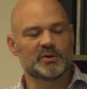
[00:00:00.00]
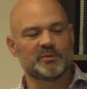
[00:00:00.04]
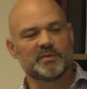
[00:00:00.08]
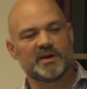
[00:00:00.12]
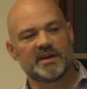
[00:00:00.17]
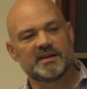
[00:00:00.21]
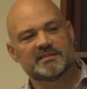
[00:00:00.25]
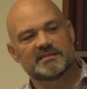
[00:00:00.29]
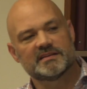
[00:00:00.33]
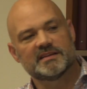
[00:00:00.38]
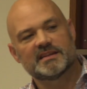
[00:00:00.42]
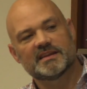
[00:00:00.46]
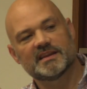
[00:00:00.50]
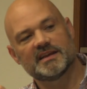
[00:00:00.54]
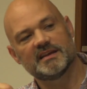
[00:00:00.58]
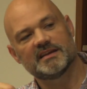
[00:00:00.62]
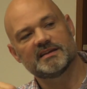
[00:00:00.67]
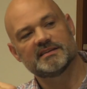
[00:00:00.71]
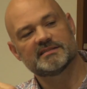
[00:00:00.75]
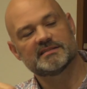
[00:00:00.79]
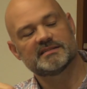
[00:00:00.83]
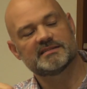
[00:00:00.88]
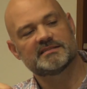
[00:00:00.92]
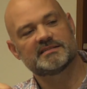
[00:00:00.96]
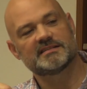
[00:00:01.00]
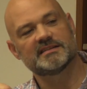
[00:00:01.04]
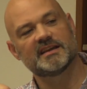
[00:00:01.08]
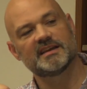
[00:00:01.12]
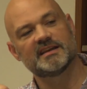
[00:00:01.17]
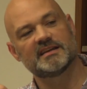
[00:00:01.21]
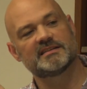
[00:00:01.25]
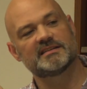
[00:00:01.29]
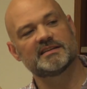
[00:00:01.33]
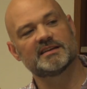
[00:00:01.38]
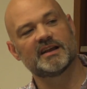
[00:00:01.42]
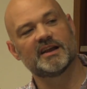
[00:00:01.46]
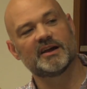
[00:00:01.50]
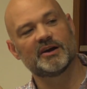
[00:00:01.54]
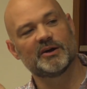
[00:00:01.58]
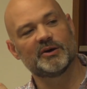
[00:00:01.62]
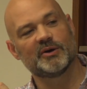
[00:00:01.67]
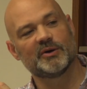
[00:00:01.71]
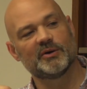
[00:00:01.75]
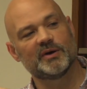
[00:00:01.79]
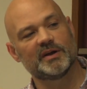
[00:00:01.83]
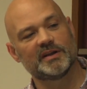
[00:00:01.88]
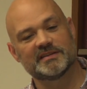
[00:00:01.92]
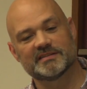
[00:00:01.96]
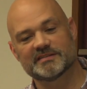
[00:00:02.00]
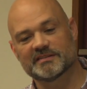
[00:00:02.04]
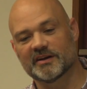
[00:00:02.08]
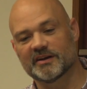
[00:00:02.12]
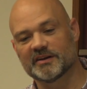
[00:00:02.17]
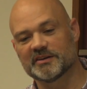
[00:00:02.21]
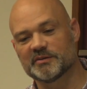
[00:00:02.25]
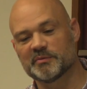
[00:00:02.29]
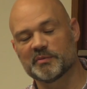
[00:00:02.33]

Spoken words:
amazing things is to get to go and start